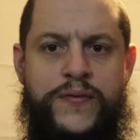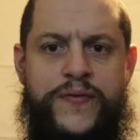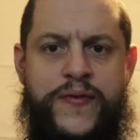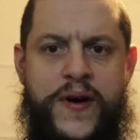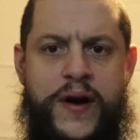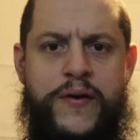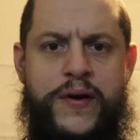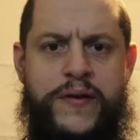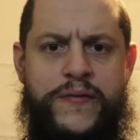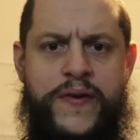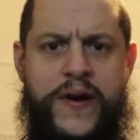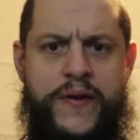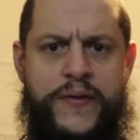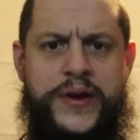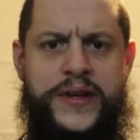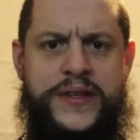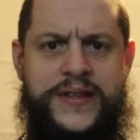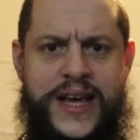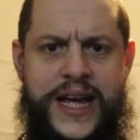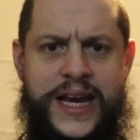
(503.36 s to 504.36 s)
very,
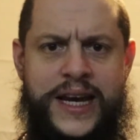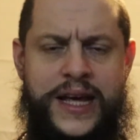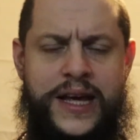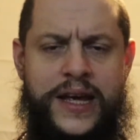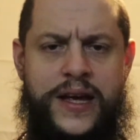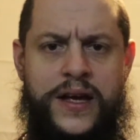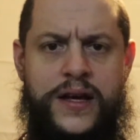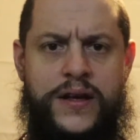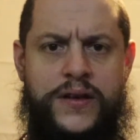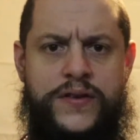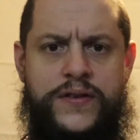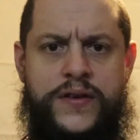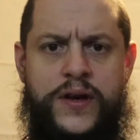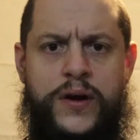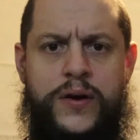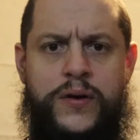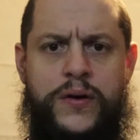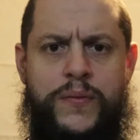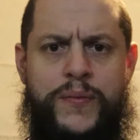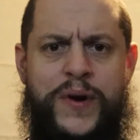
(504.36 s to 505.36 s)
very tinny,
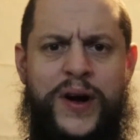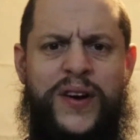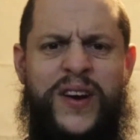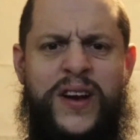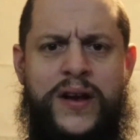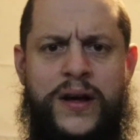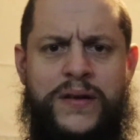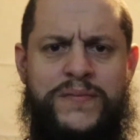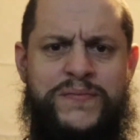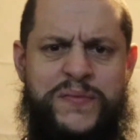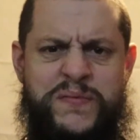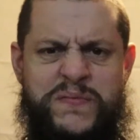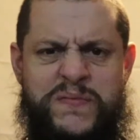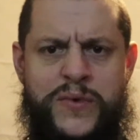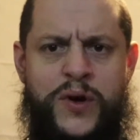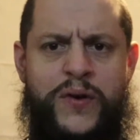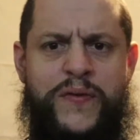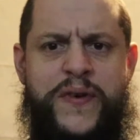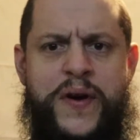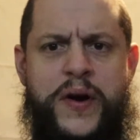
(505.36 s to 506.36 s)
so, well, like,
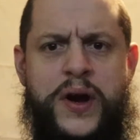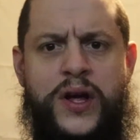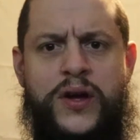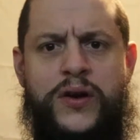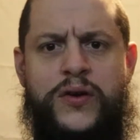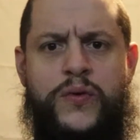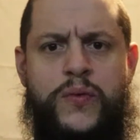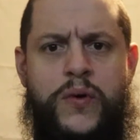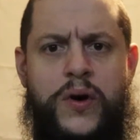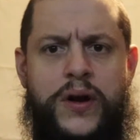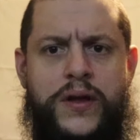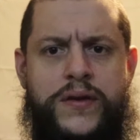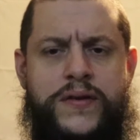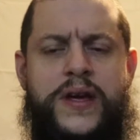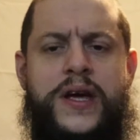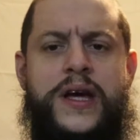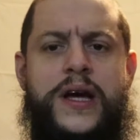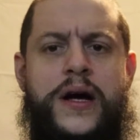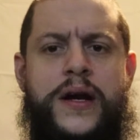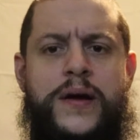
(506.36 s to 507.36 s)
not very good
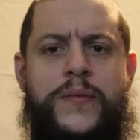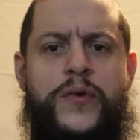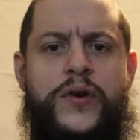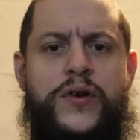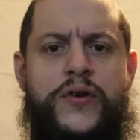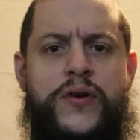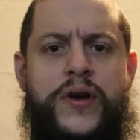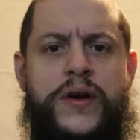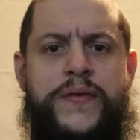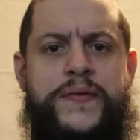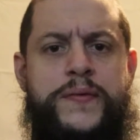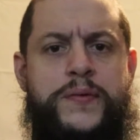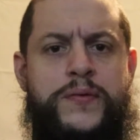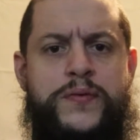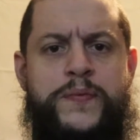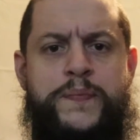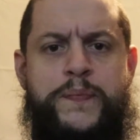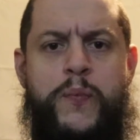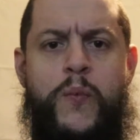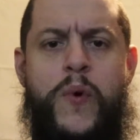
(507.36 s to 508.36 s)
quality, and I'm wondering if it
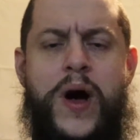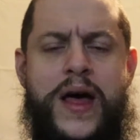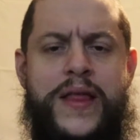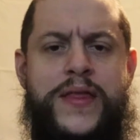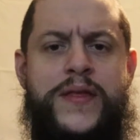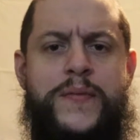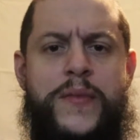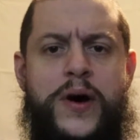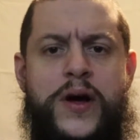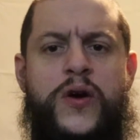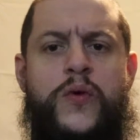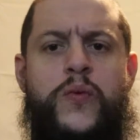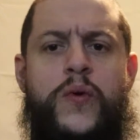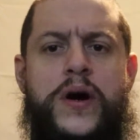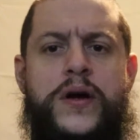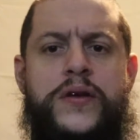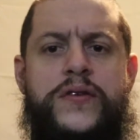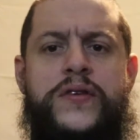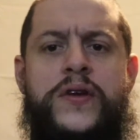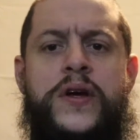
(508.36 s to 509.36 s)
was where the mic
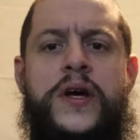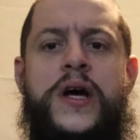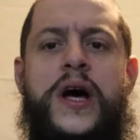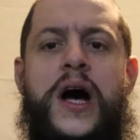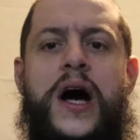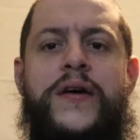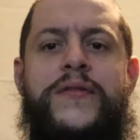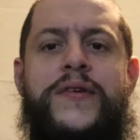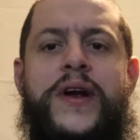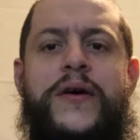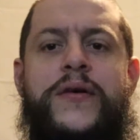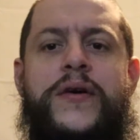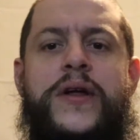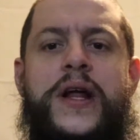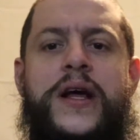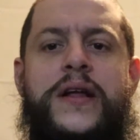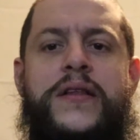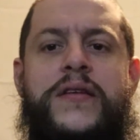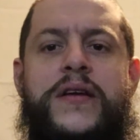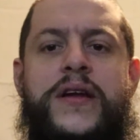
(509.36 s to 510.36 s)
was. I've now
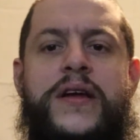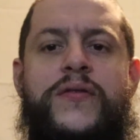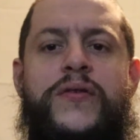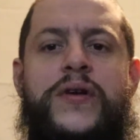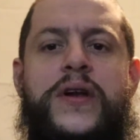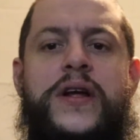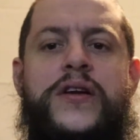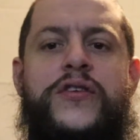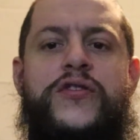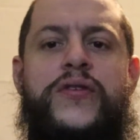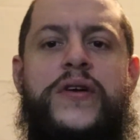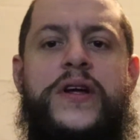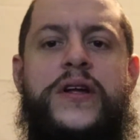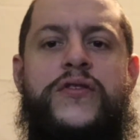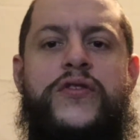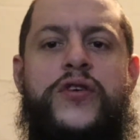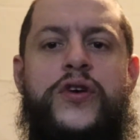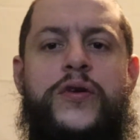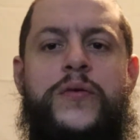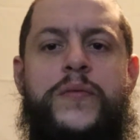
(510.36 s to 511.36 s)
connected it literally
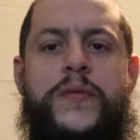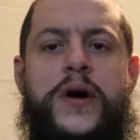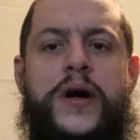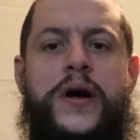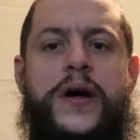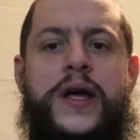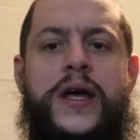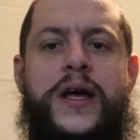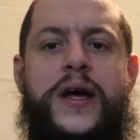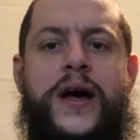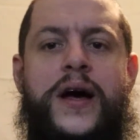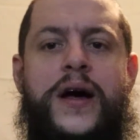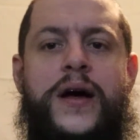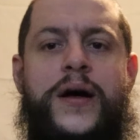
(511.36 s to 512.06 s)
to my,